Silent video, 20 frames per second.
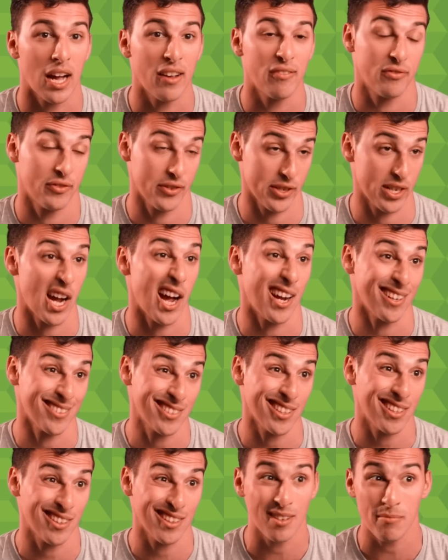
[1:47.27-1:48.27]
I've
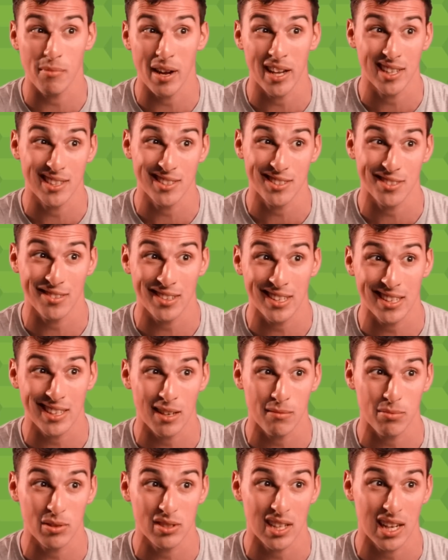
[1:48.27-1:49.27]
forgotten to clear my history a
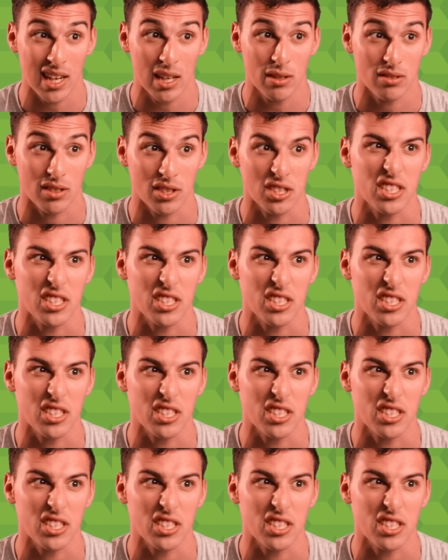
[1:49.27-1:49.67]
couple times.